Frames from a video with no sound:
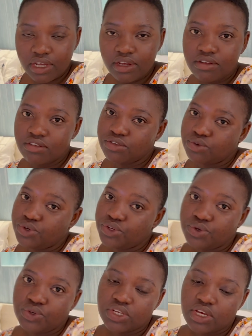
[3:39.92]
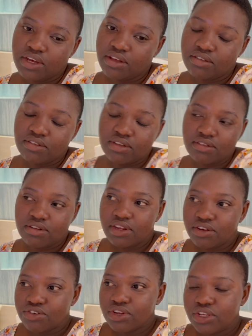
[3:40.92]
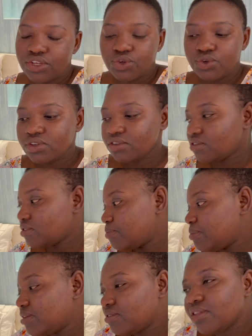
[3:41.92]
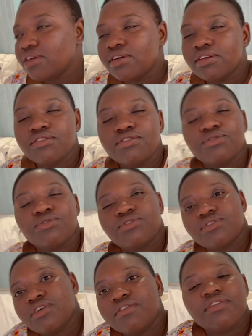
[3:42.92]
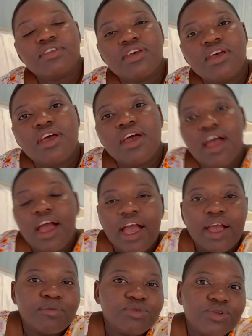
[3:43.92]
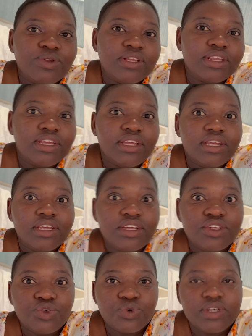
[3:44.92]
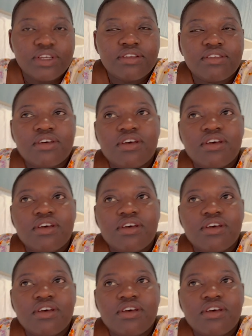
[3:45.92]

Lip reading: It's so huge, guys. It's literally huge. It's the best thing. It's so soft. I absolutely enjoy it.